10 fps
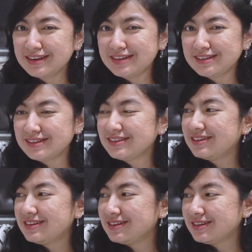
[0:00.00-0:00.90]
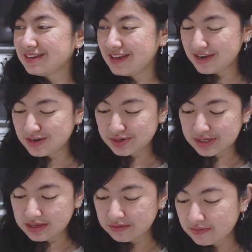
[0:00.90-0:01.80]
in this inner
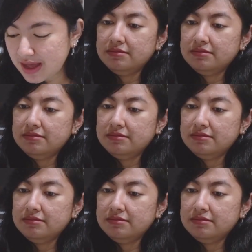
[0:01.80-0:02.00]
sleeve